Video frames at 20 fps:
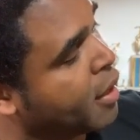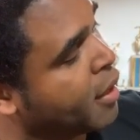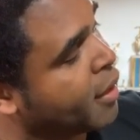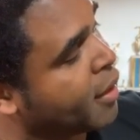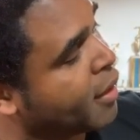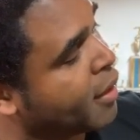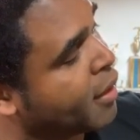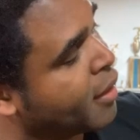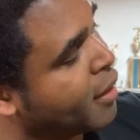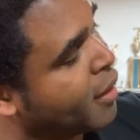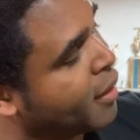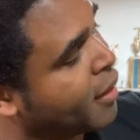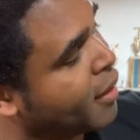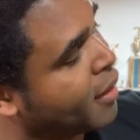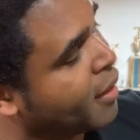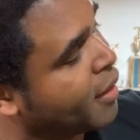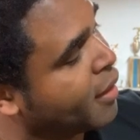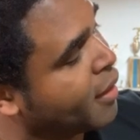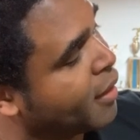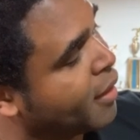
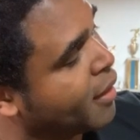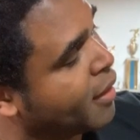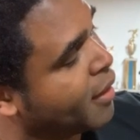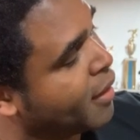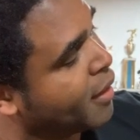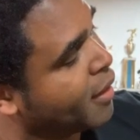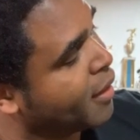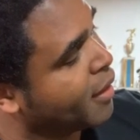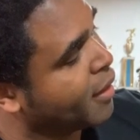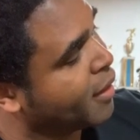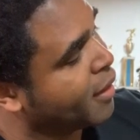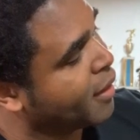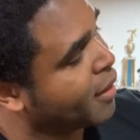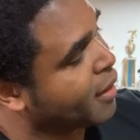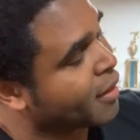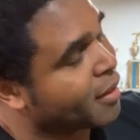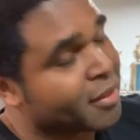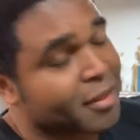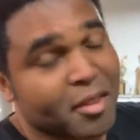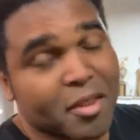
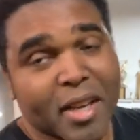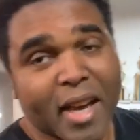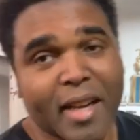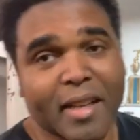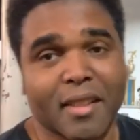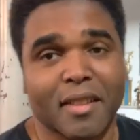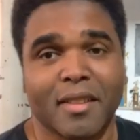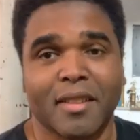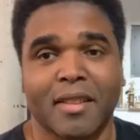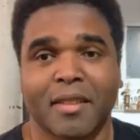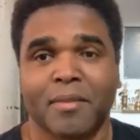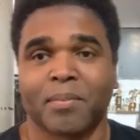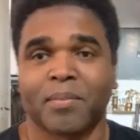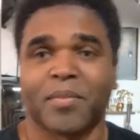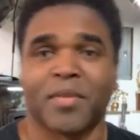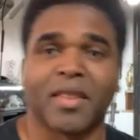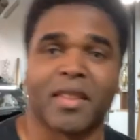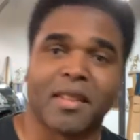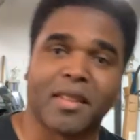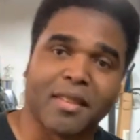you got to
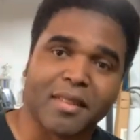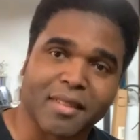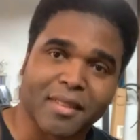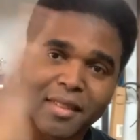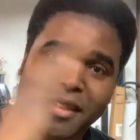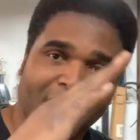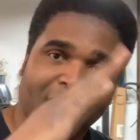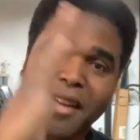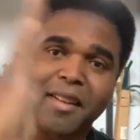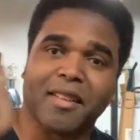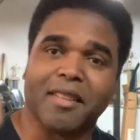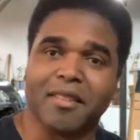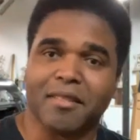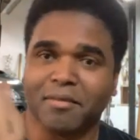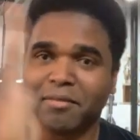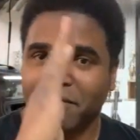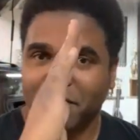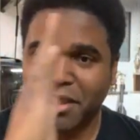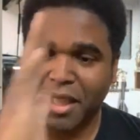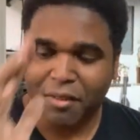kind
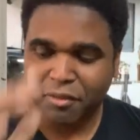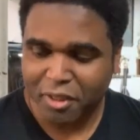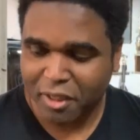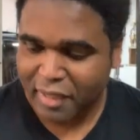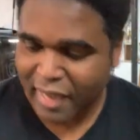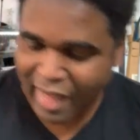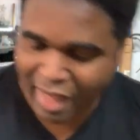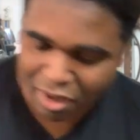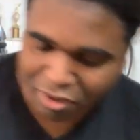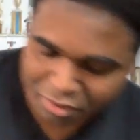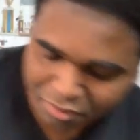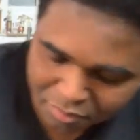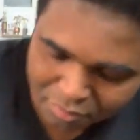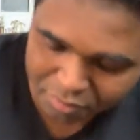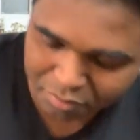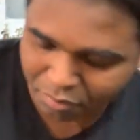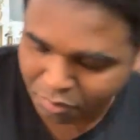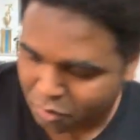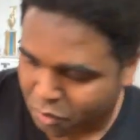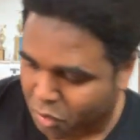of level it out,
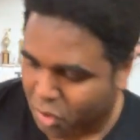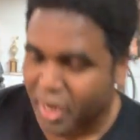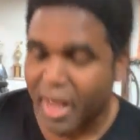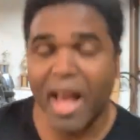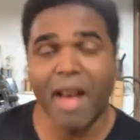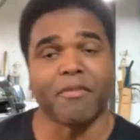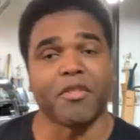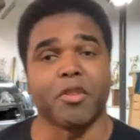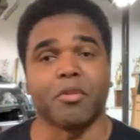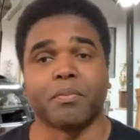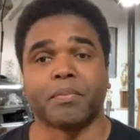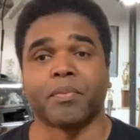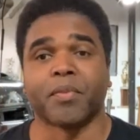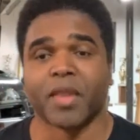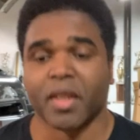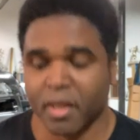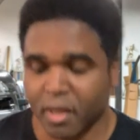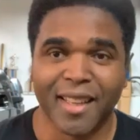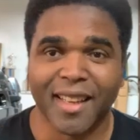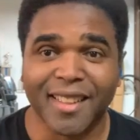what have you.
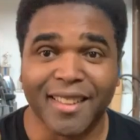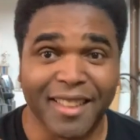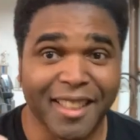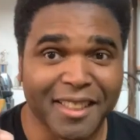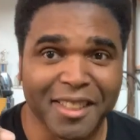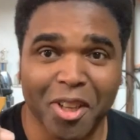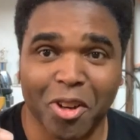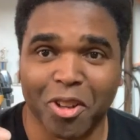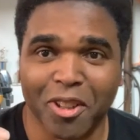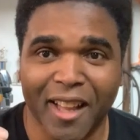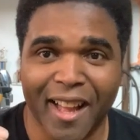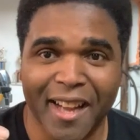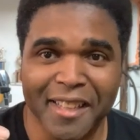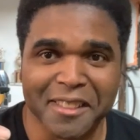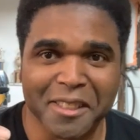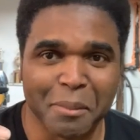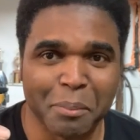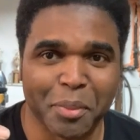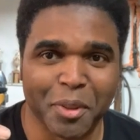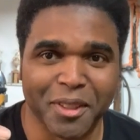Let's go align
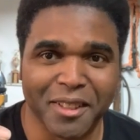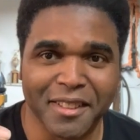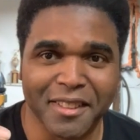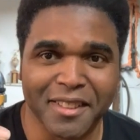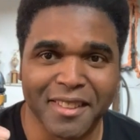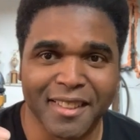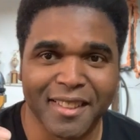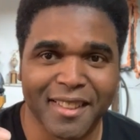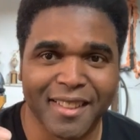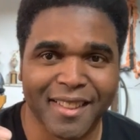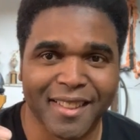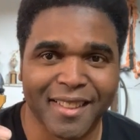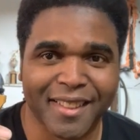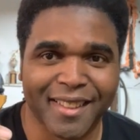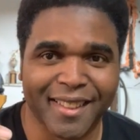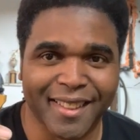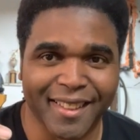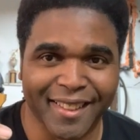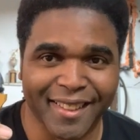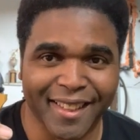some pulleys. Yeah.